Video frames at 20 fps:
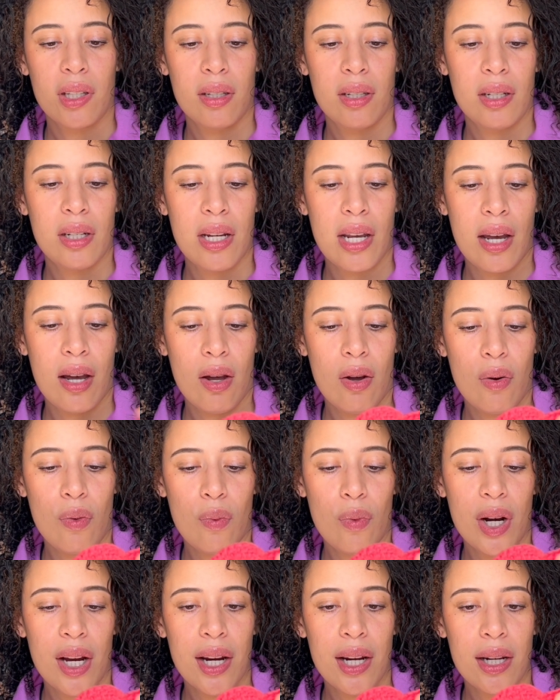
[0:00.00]
Now
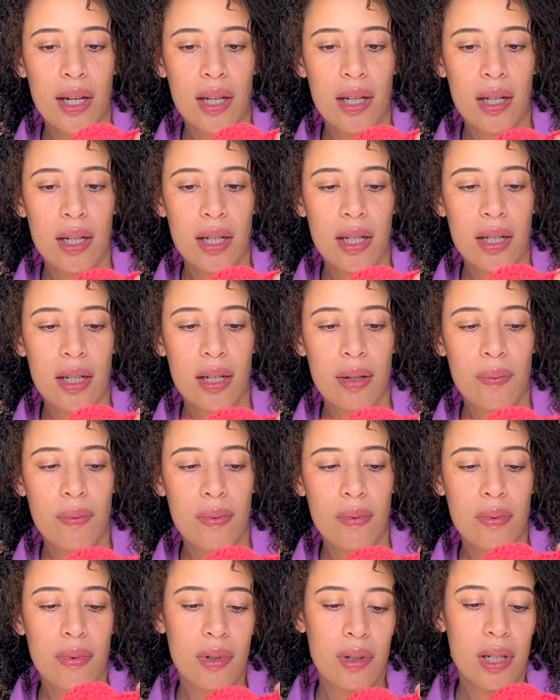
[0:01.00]
when I
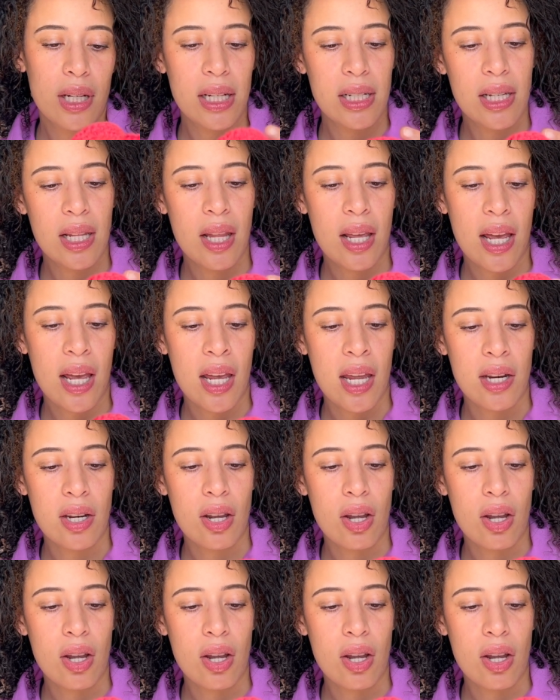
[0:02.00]
get to the end,